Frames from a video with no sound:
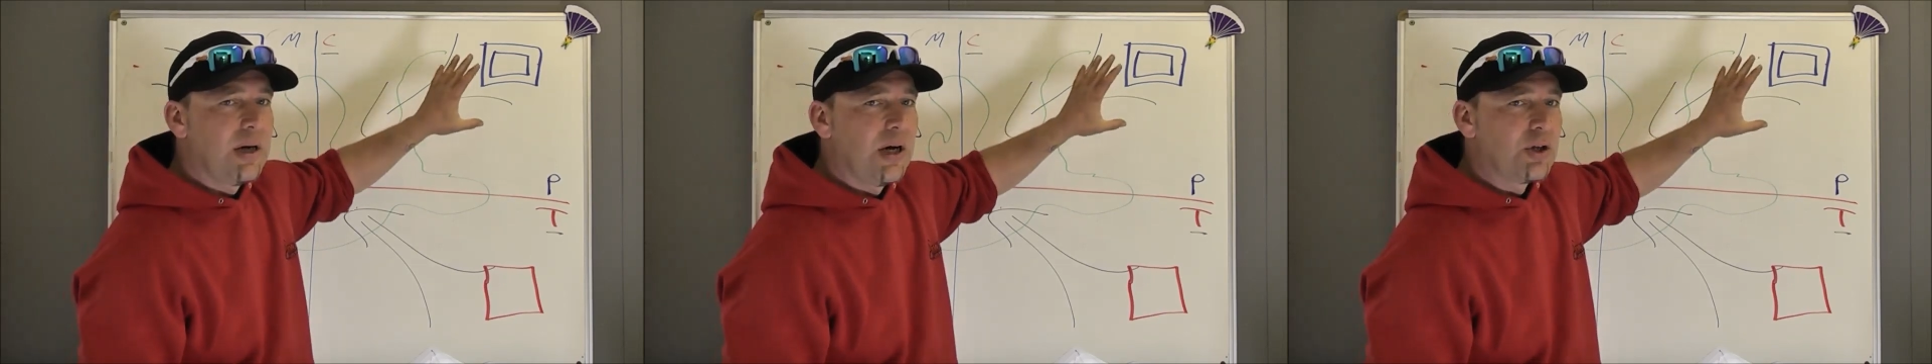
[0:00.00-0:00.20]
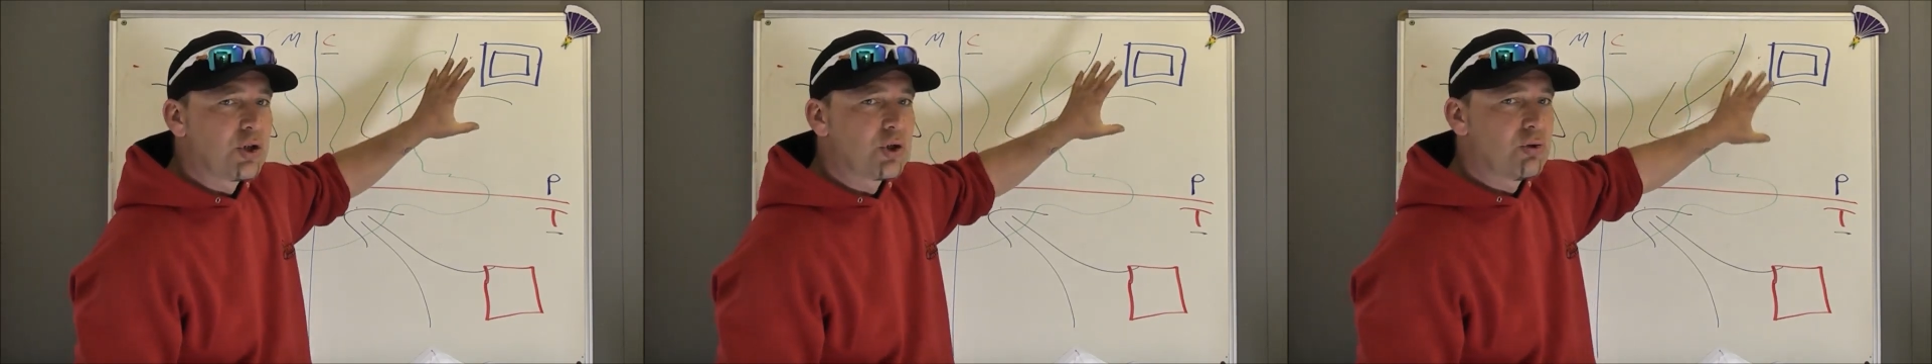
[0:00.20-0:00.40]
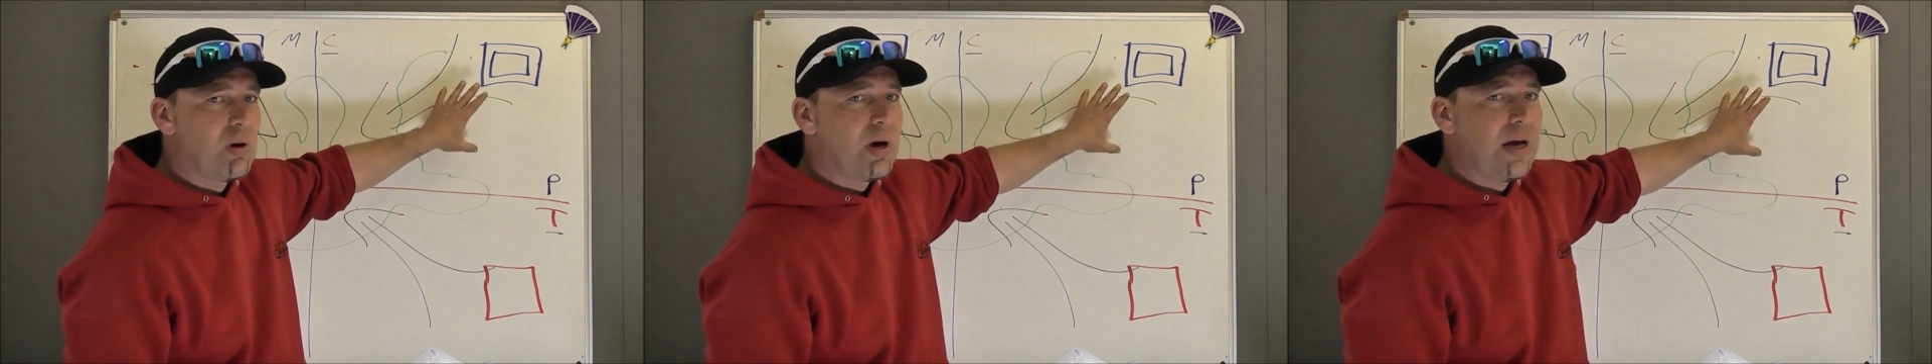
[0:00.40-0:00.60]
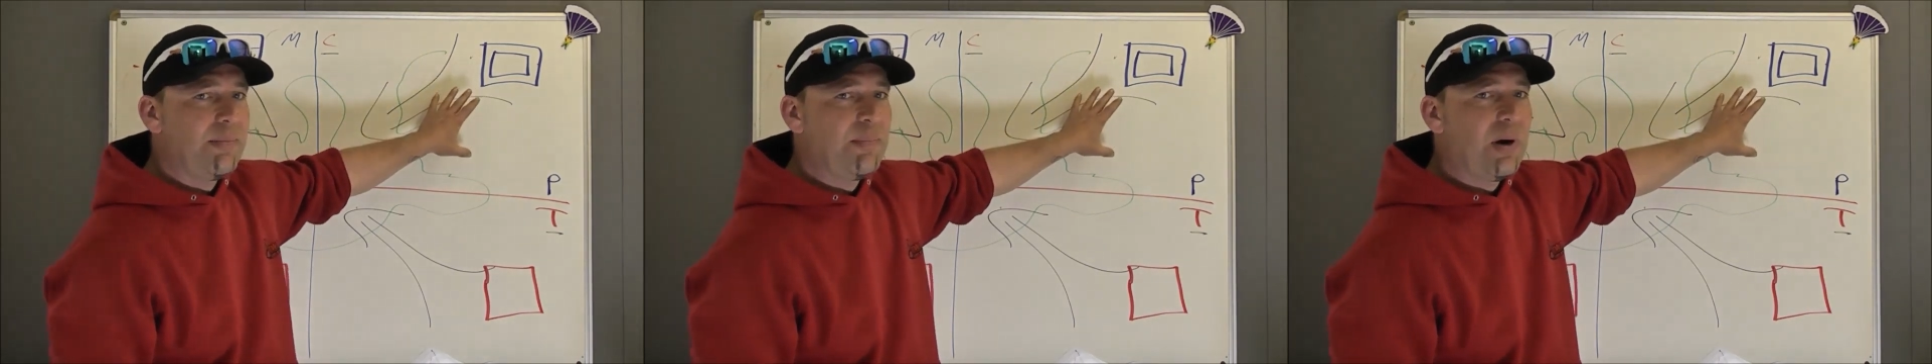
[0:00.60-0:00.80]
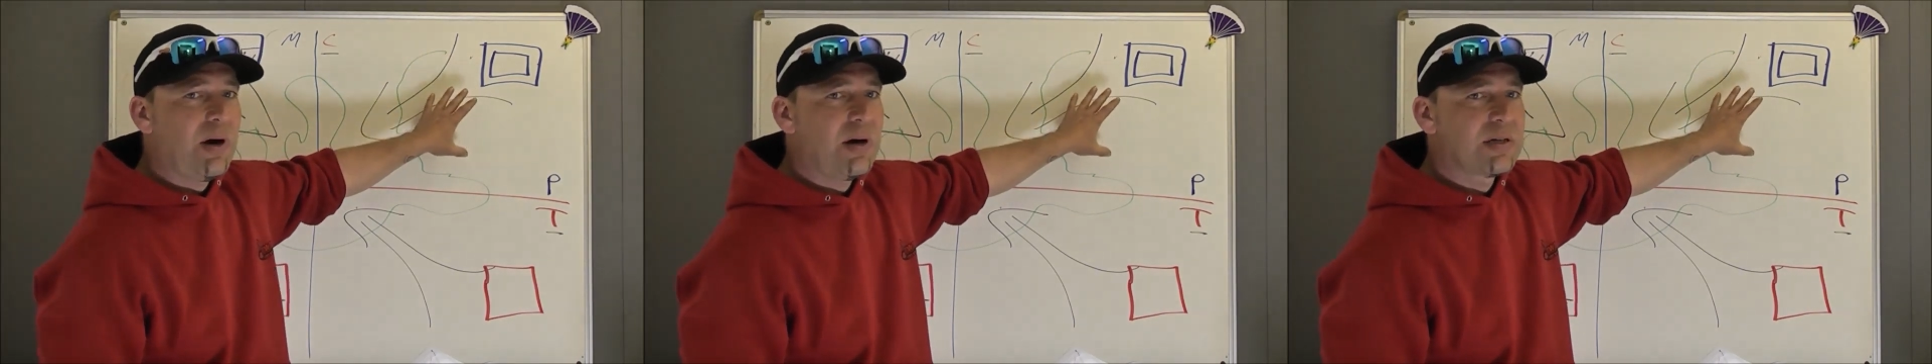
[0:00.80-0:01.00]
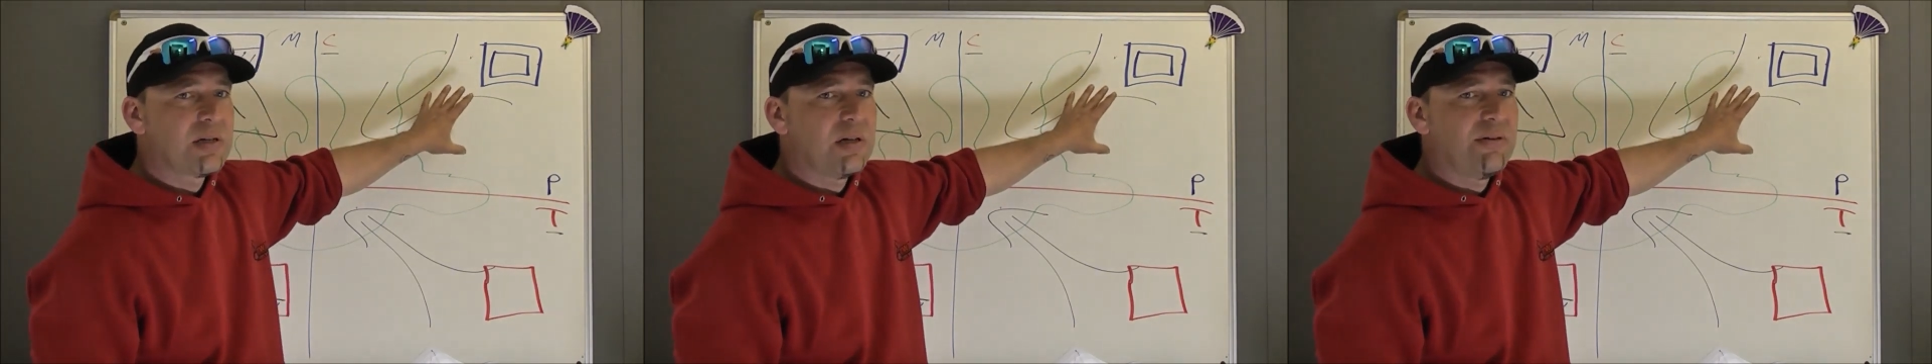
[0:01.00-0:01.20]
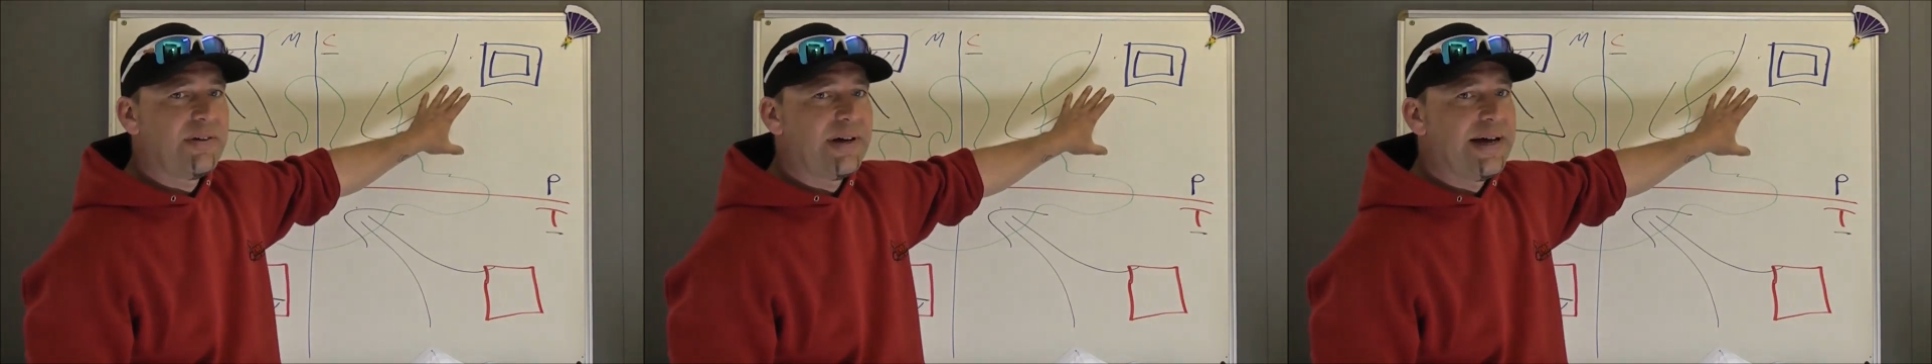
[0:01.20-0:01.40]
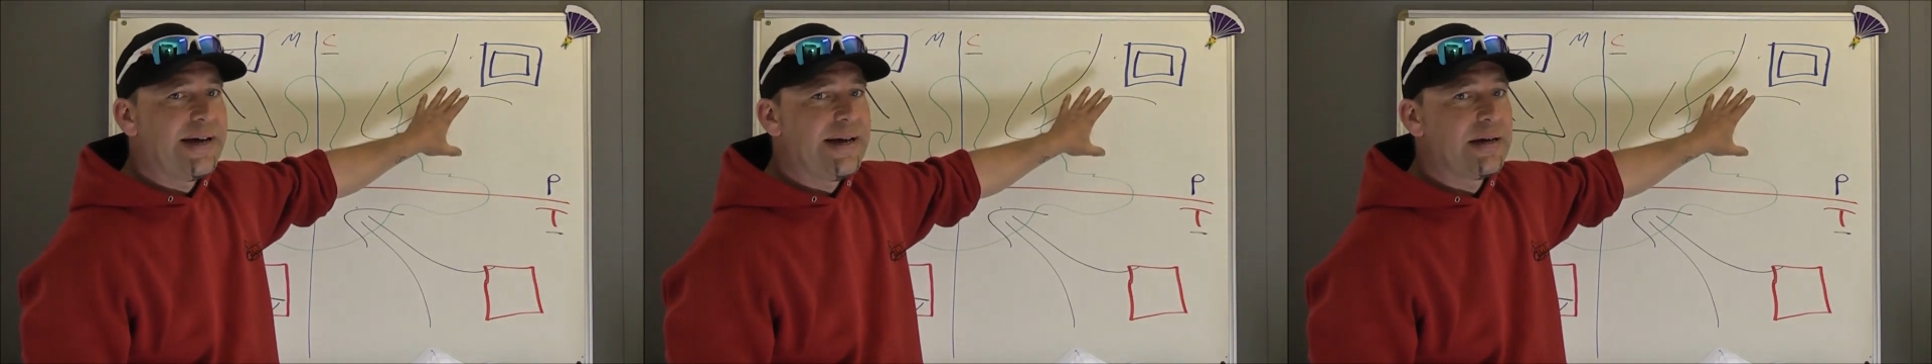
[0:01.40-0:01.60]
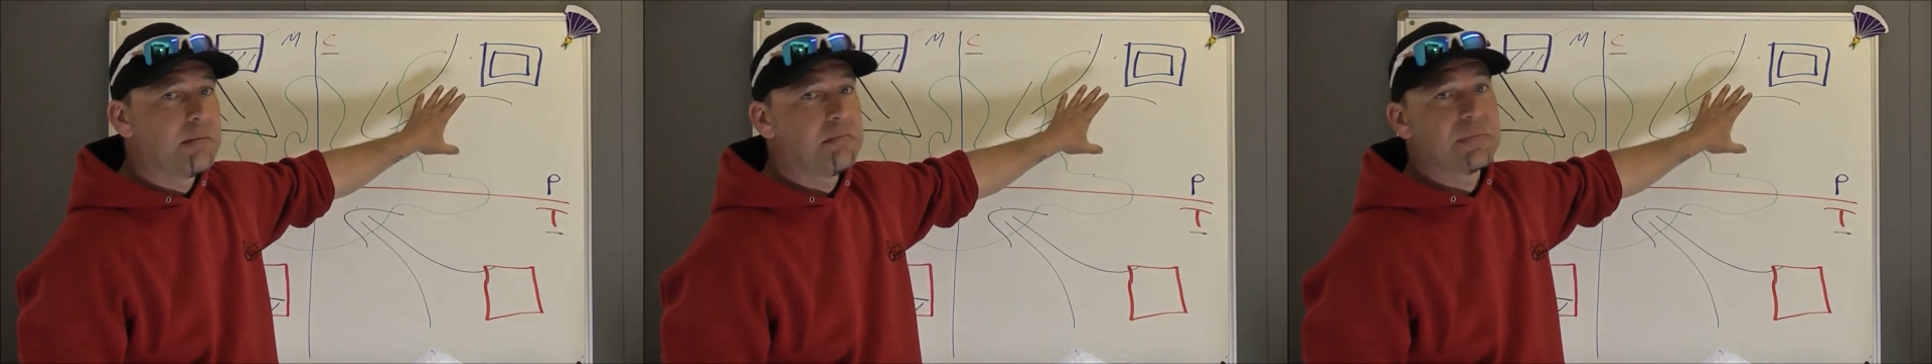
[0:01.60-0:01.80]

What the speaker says: a dry parcel of air,